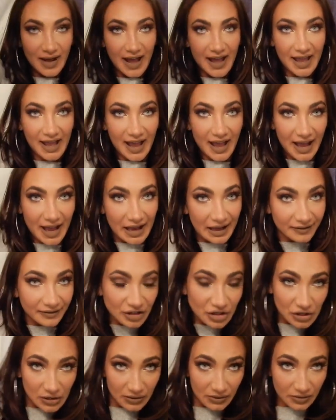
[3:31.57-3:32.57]
I have
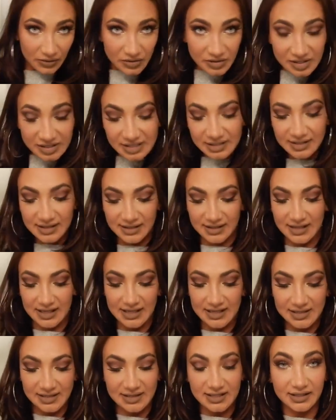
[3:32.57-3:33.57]
used
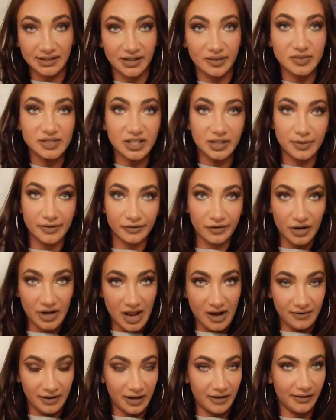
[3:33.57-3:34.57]
this lipstick before
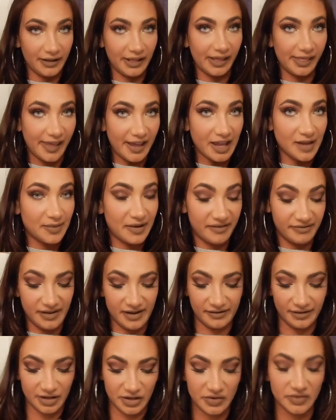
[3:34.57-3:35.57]
and I really like it, but I've
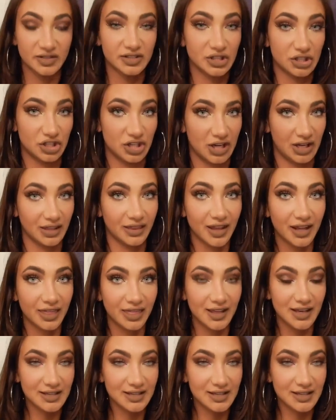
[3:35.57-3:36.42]
never used a shade like